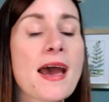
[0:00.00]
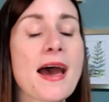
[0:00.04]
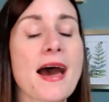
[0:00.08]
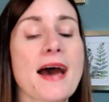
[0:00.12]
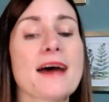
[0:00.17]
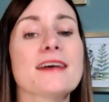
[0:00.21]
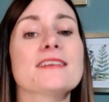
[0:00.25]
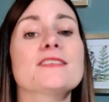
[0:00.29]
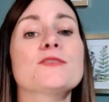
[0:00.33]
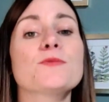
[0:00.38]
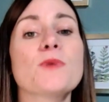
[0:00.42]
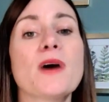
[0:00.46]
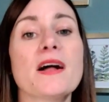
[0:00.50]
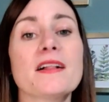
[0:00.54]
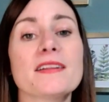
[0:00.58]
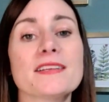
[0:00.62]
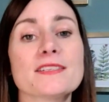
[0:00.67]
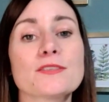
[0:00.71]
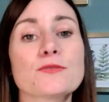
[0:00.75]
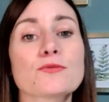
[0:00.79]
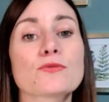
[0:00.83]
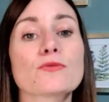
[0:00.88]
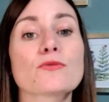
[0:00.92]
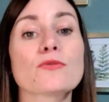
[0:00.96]
As well,
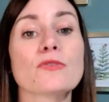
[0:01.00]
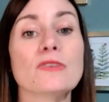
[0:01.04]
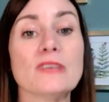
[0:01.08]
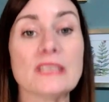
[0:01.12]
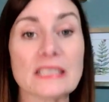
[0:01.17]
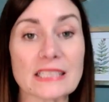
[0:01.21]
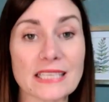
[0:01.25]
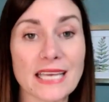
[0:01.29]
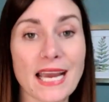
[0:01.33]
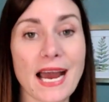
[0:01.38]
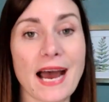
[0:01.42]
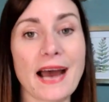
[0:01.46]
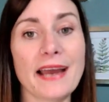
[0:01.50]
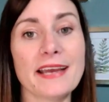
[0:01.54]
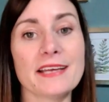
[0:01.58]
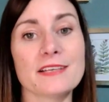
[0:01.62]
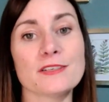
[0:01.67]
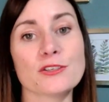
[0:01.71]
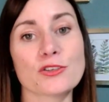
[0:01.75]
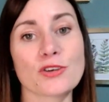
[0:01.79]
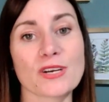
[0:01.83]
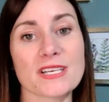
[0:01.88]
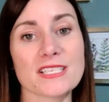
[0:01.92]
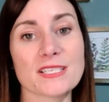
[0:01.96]
it's really high in
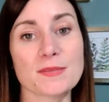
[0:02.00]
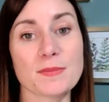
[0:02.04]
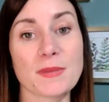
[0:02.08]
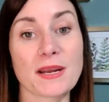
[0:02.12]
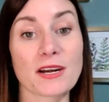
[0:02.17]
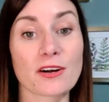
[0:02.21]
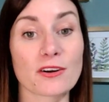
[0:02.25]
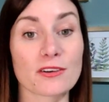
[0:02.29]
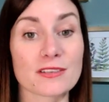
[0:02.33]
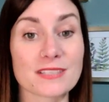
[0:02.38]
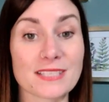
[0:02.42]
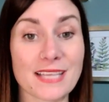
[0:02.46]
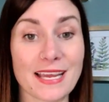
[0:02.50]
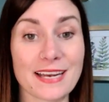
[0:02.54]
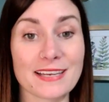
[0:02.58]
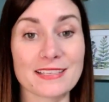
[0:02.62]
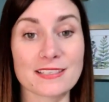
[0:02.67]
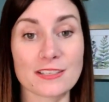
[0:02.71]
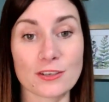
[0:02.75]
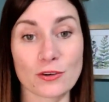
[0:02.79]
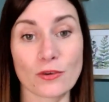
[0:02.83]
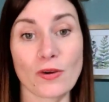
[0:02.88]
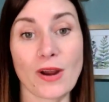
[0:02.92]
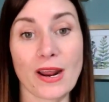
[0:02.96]
trace minerals and
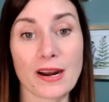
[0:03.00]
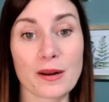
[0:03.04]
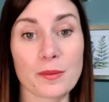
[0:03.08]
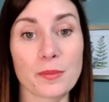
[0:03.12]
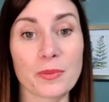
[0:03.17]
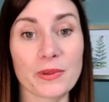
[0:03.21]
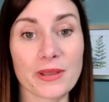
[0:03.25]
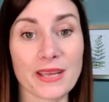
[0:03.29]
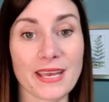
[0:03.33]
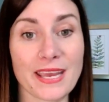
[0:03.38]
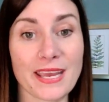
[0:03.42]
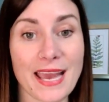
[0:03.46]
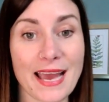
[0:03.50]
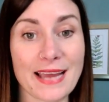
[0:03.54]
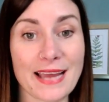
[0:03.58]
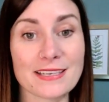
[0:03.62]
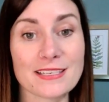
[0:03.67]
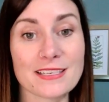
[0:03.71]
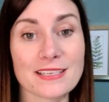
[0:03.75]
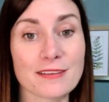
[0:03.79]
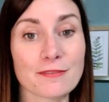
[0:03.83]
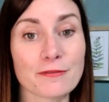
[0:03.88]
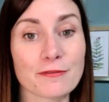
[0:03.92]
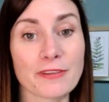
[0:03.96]
is incredibly
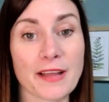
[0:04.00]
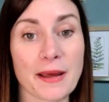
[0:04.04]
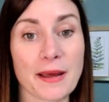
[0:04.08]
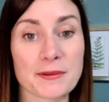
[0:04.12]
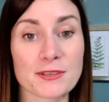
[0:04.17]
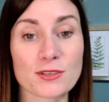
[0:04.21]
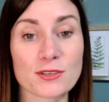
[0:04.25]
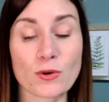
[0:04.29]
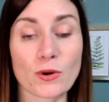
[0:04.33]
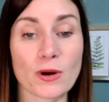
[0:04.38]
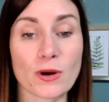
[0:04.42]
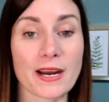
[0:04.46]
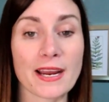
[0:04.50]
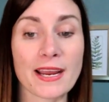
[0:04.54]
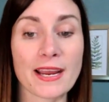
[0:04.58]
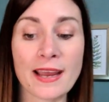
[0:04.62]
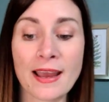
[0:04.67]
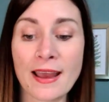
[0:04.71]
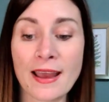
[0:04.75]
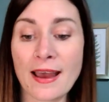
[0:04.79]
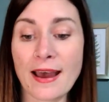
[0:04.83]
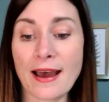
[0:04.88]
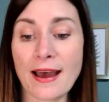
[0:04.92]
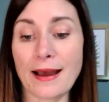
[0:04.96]
anti-inflammatory.
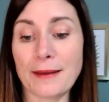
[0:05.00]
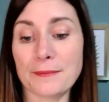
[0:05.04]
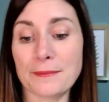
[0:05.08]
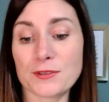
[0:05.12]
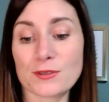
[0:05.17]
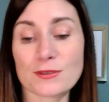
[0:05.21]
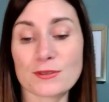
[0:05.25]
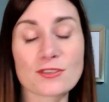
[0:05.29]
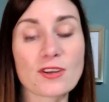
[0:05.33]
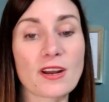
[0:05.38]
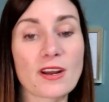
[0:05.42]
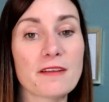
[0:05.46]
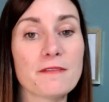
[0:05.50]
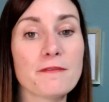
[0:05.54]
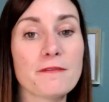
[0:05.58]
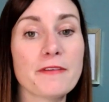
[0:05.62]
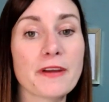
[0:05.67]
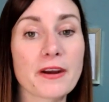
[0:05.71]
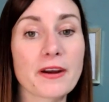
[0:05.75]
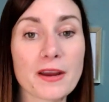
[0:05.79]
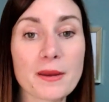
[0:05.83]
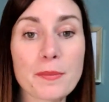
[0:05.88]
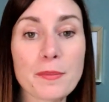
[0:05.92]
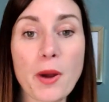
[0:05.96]
Um, so it's got a
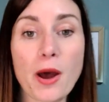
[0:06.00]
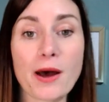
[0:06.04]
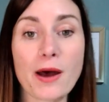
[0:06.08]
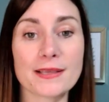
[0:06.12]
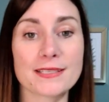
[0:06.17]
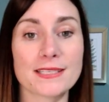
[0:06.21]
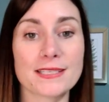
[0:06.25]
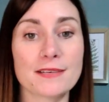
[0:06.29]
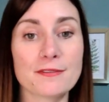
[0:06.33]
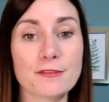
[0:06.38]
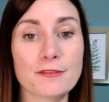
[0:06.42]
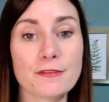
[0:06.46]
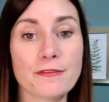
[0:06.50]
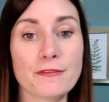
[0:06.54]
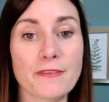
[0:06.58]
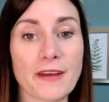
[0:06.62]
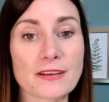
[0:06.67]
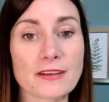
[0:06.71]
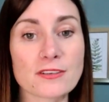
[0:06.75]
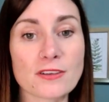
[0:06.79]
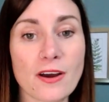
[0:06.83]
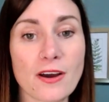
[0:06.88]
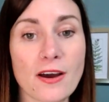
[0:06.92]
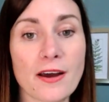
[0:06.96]
very positive
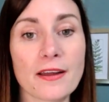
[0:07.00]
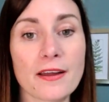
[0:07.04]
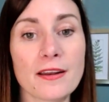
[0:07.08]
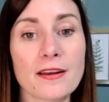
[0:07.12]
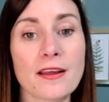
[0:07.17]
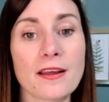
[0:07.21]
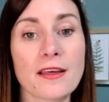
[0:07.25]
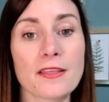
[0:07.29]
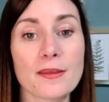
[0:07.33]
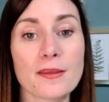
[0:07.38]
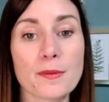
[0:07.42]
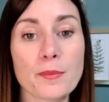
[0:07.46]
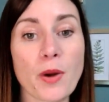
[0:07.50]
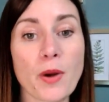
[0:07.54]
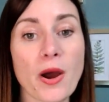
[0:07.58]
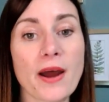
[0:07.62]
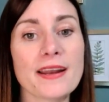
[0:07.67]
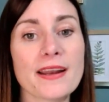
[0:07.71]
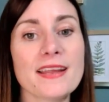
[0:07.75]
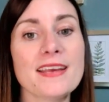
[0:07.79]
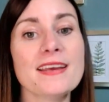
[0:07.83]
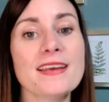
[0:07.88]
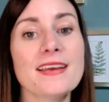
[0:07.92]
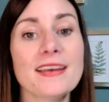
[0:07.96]
effect on the
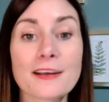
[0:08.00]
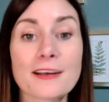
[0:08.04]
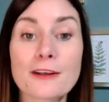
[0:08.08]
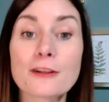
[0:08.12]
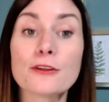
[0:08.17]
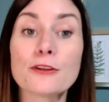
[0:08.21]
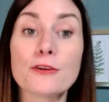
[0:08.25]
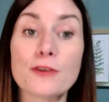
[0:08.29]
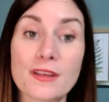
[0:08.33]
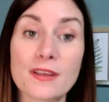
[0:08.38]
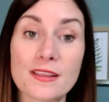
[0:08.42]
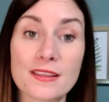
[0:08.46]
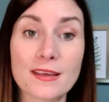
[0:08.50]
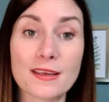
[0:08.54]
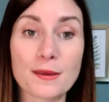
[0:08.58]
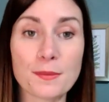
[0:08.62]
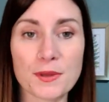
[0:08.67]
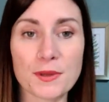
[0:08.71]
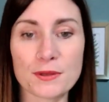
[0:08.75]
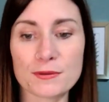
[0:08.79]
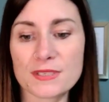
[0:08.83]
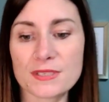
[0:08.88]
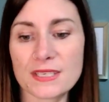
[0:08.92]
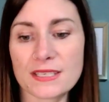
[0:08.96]
body, including the
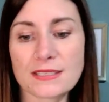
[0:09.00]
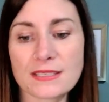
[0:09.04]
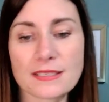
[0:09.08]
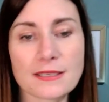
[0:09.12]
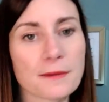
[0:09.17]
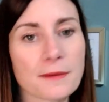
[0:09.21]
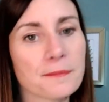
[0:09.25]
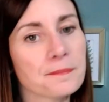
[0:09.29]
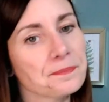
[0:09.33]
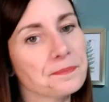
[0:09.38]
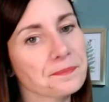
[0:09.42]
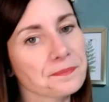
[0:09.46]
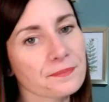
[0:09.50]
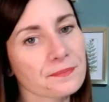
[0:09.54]
immune system.